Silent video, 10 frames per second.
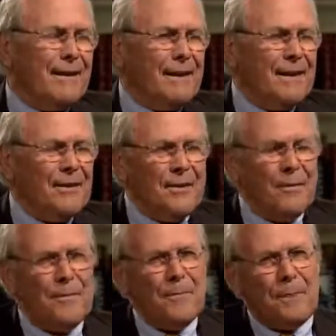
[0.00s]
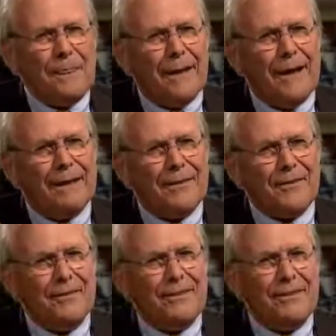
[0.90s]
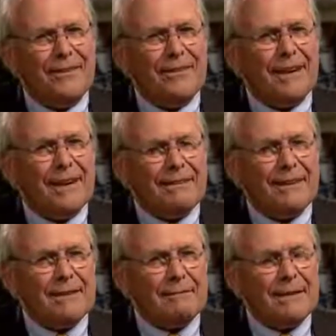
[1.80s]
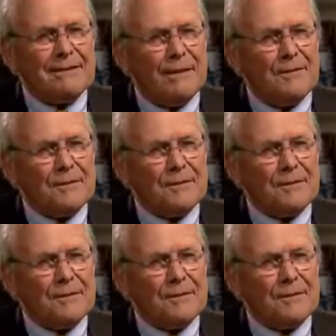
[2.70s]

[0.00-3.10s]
You know, I listen to you and I think to myself,